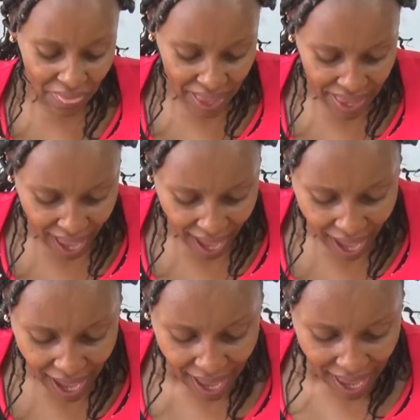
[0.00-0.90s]

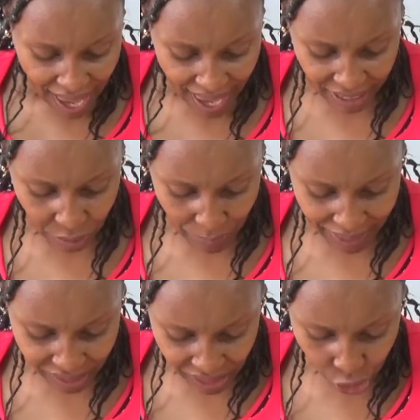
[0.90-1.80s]
their
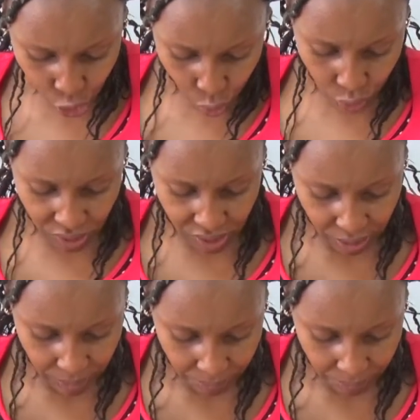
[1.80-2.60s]
expectations.